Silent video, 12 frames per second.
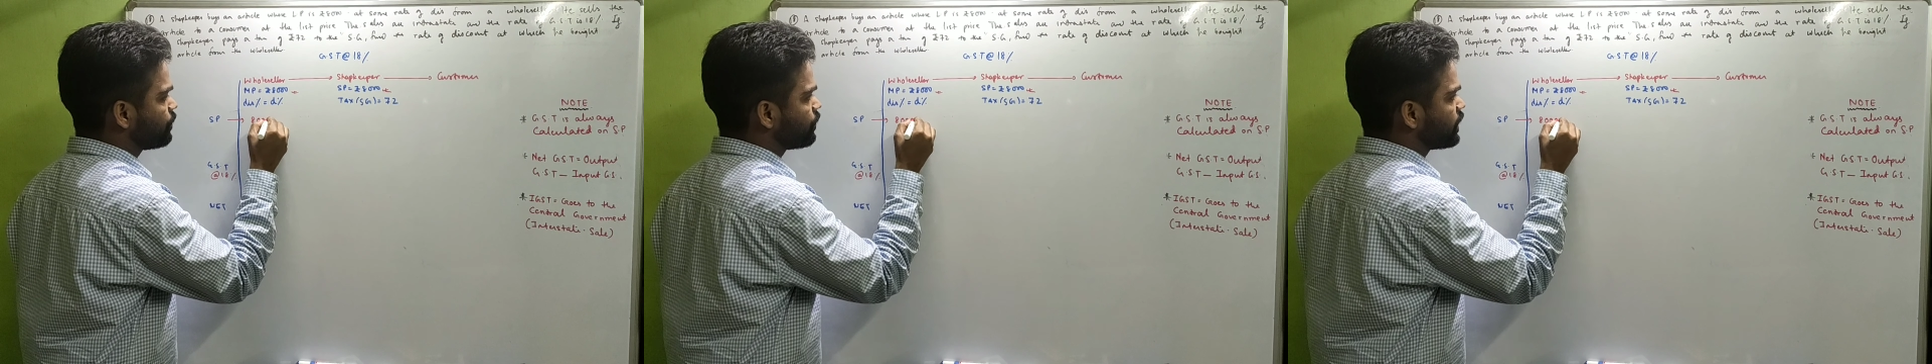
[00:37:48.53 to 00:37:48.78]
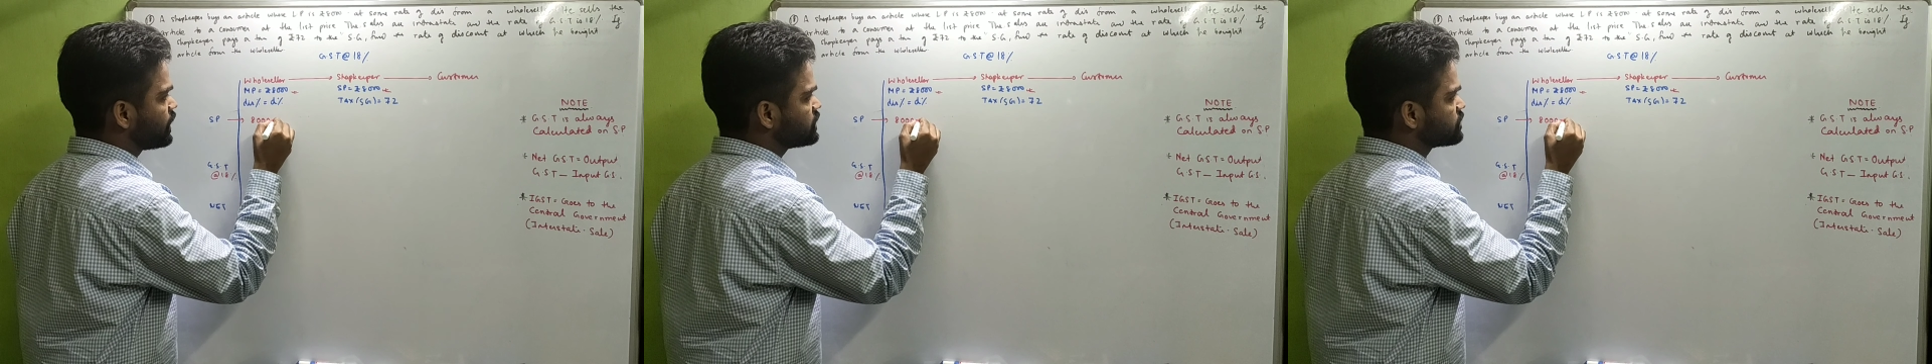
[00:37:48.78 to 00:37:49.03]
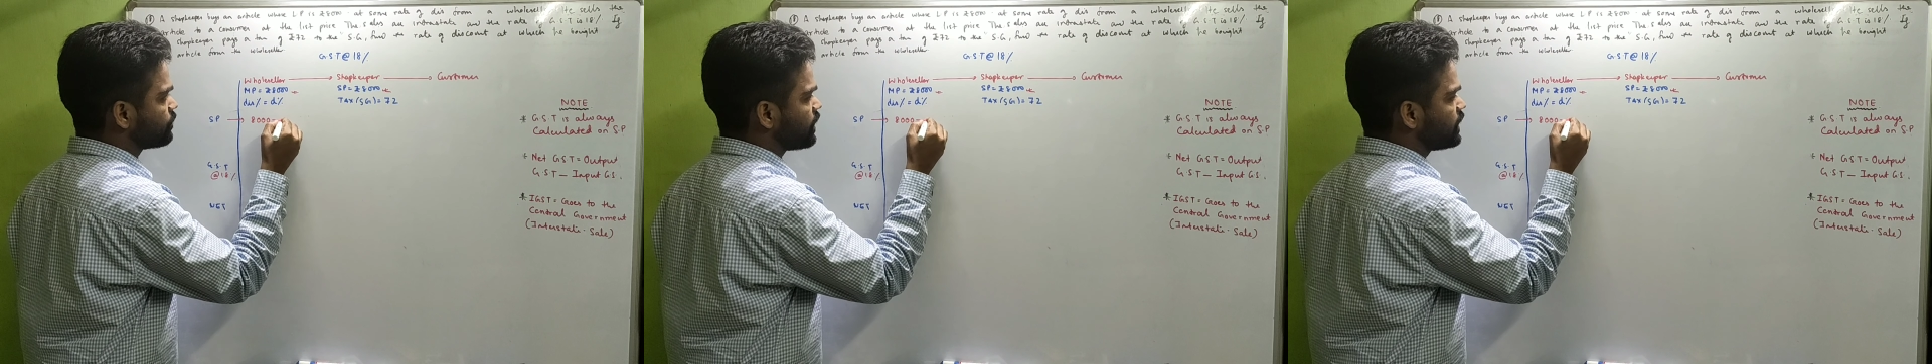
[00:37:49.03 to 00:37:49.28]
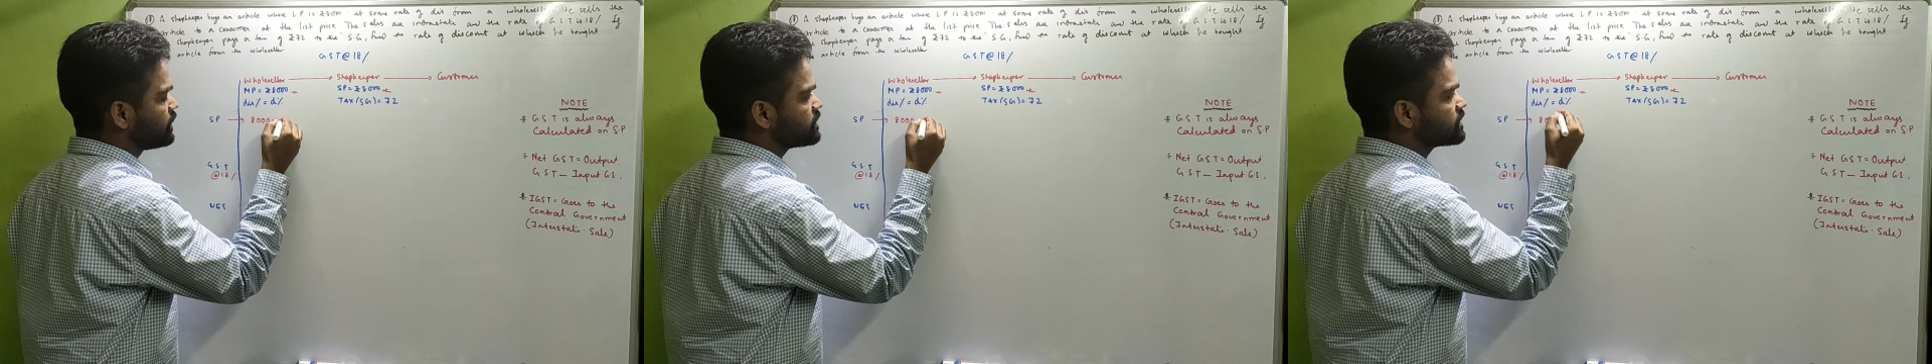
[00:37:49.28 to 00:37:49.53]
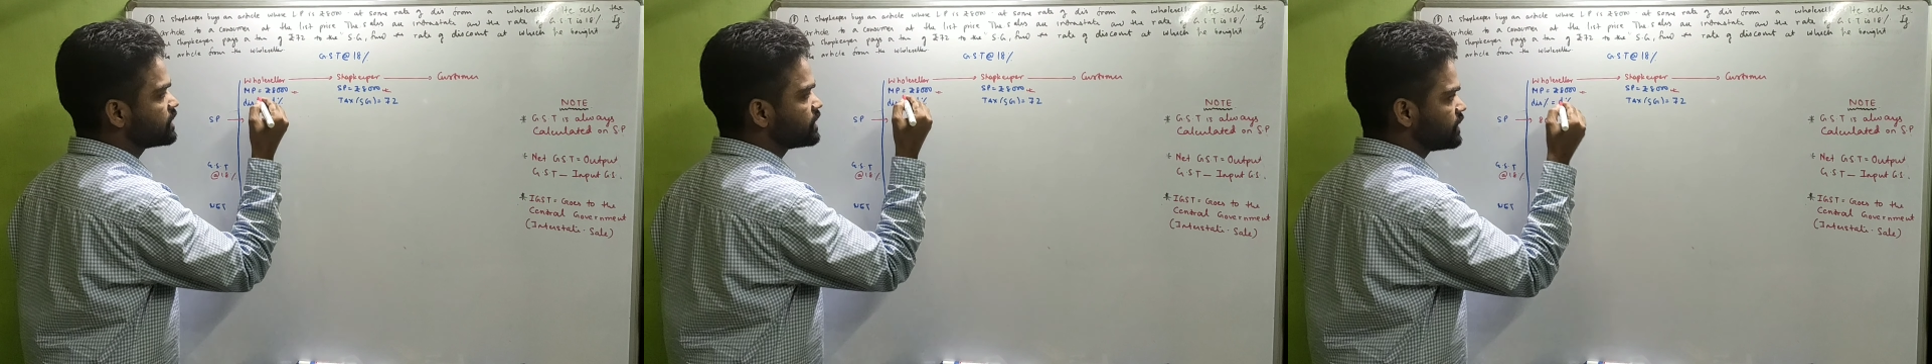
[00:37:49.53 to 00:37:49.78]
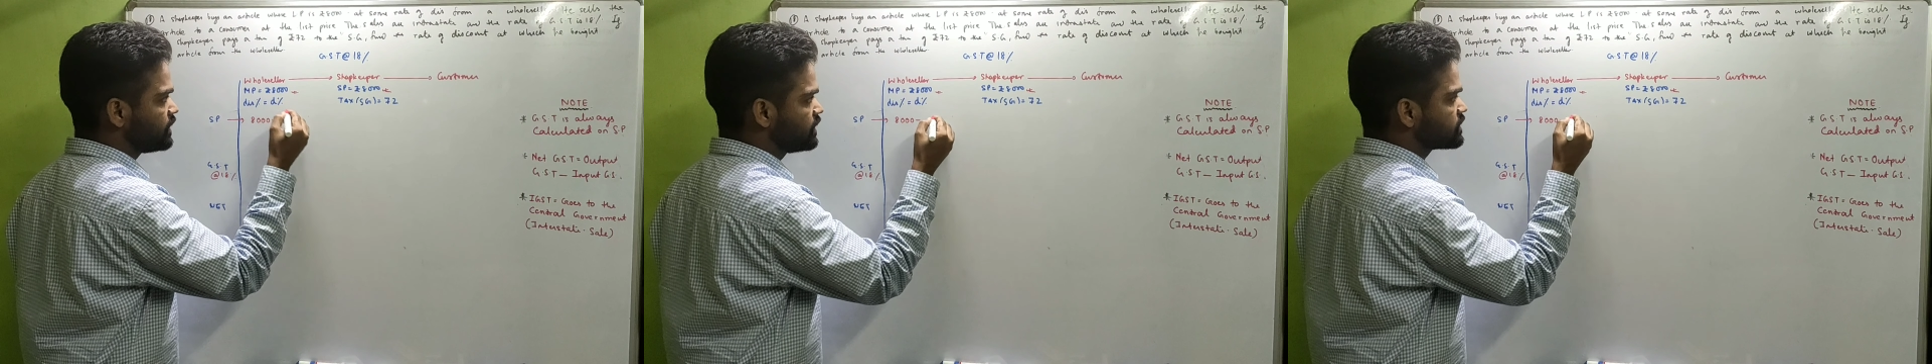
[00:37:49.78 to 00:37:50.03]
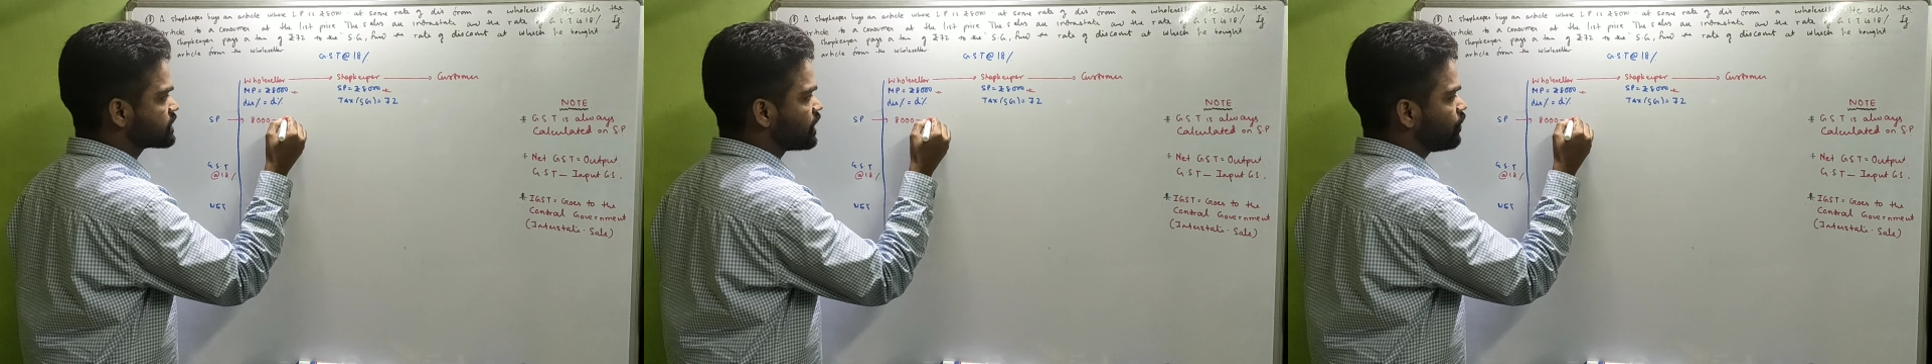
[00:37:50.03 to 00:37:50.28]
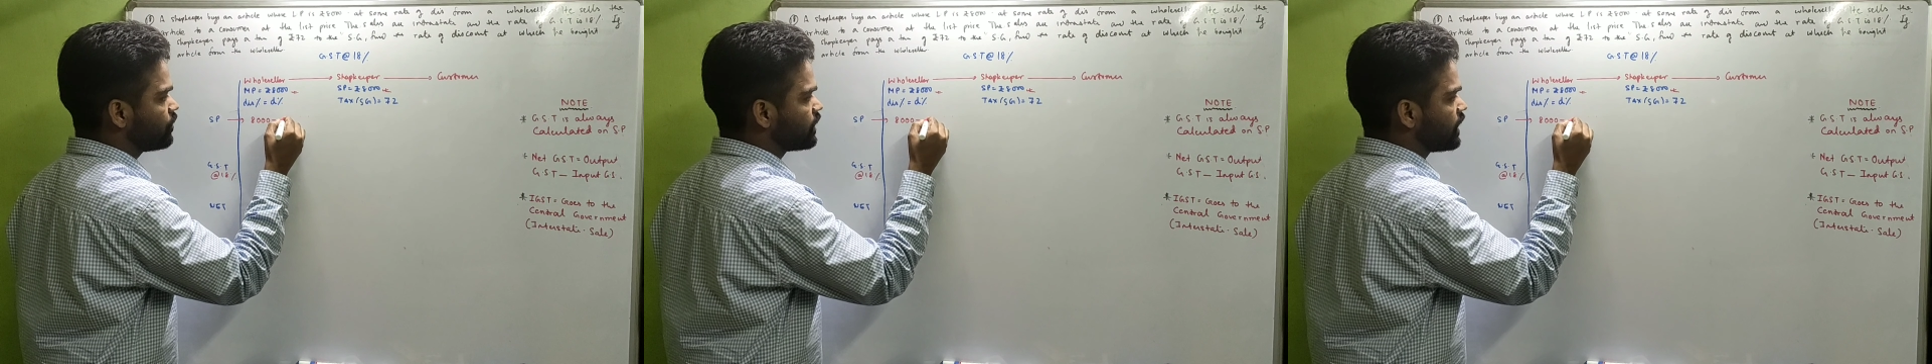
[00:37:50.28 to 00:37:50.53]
price minus discount,